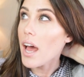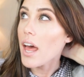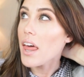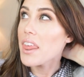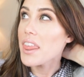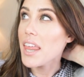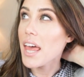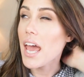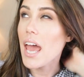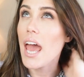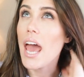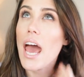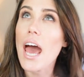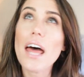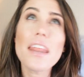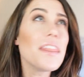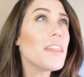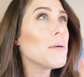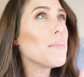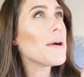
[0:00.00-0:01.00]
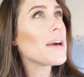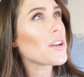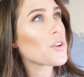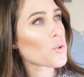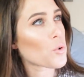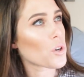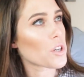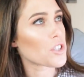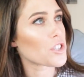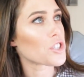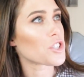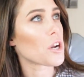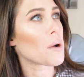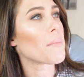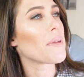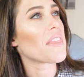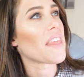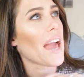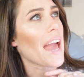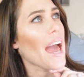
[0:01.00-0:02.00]
they had them at
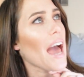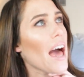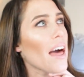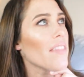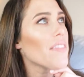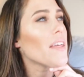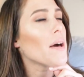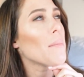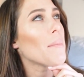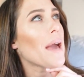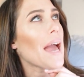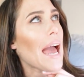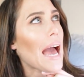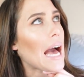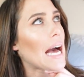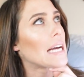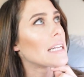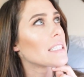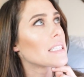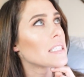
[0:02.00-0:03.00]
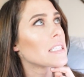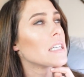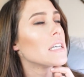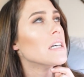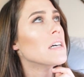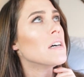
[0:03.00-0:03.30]
Nordstrom and they had them at